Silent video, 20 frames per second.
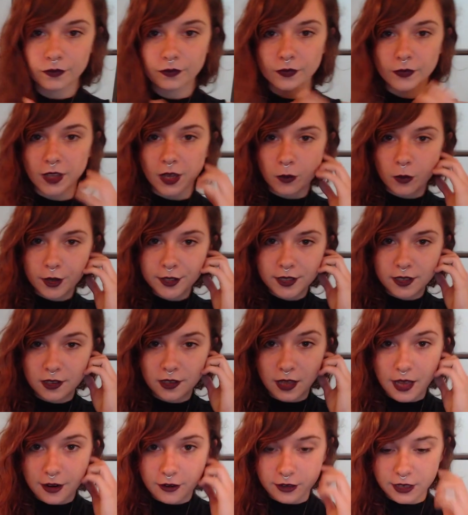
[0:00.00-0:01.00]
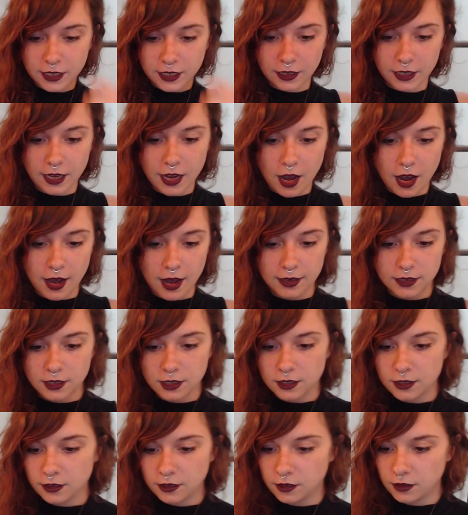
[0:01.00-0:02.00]
It was glaringly hot.
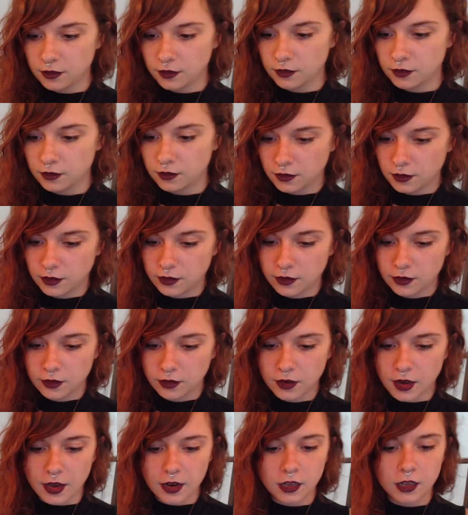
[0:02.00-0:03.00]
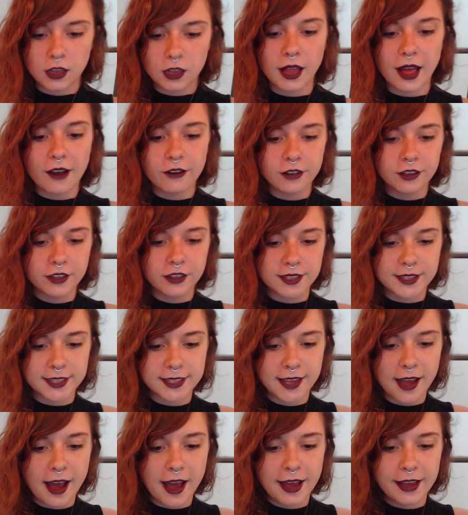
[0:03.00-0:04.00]
Not a cloud in the
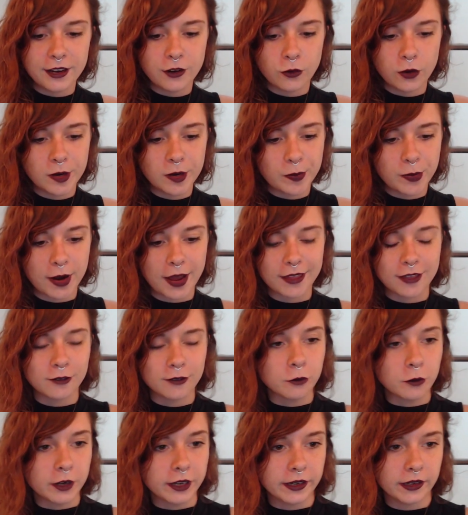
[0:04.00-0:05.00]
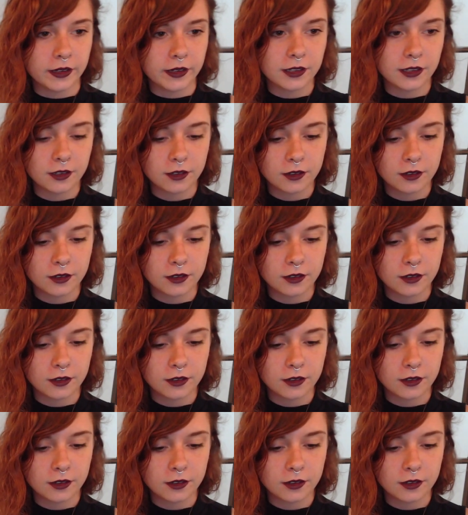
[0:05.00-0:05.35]
sky, nor a breath of wind.